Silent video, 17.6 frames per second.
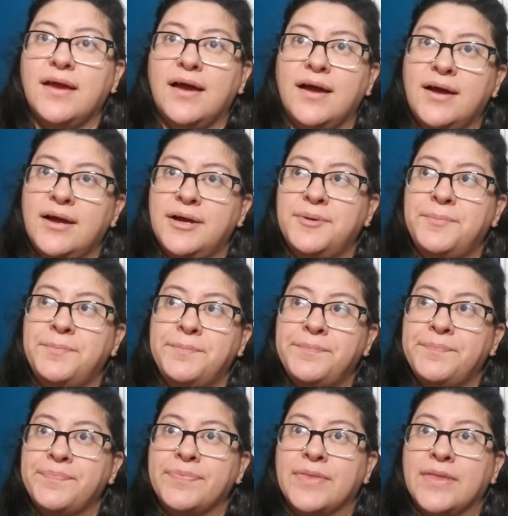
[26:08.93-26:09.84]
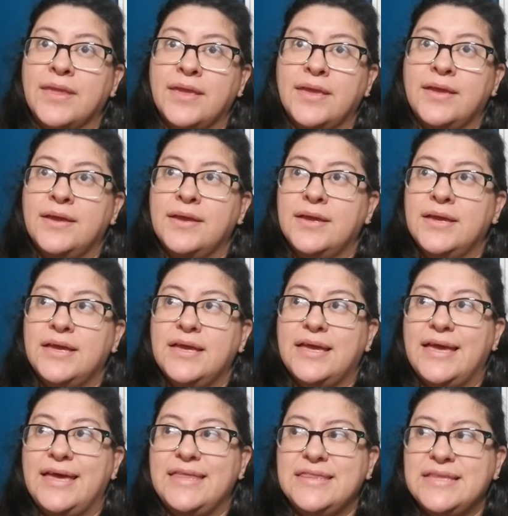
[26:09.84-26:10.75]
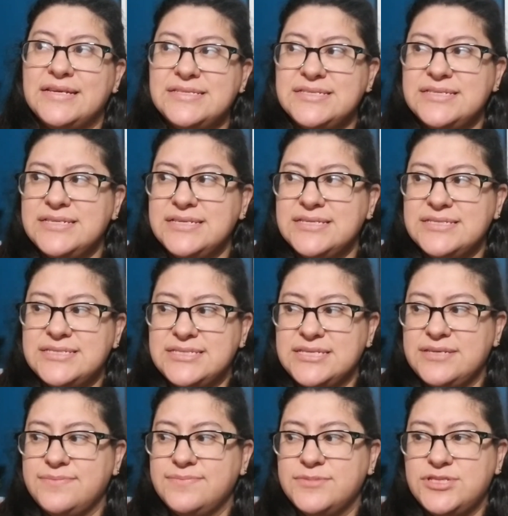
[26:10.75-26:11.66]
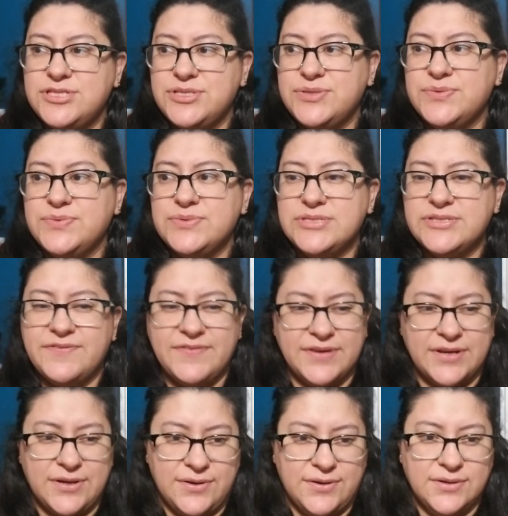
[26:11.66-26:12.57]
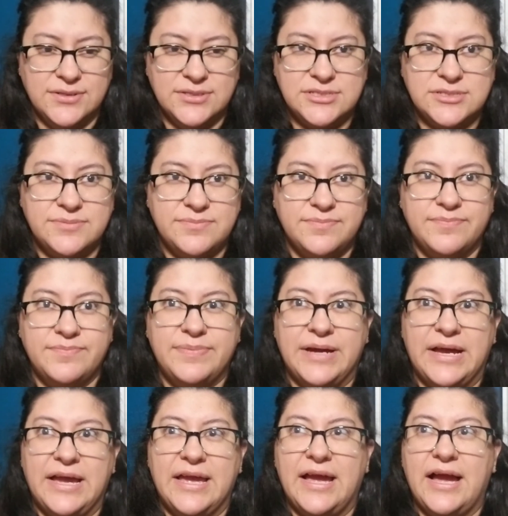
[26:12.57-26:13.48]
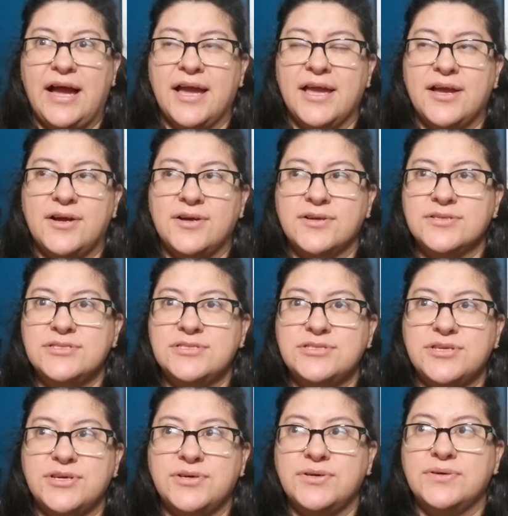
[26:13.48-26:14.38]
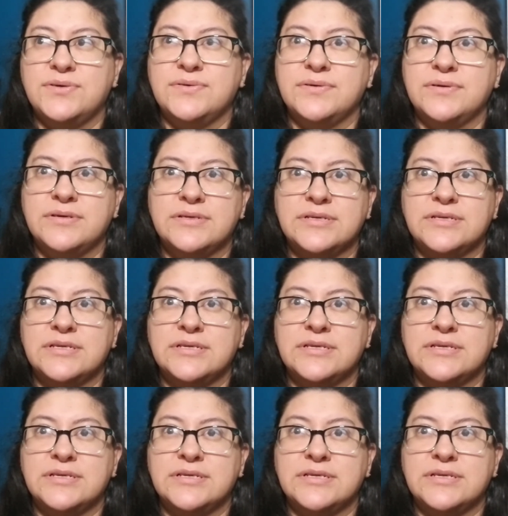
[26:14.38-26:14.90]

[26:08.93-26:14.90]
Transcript: And that didn't seem too difficult, but I also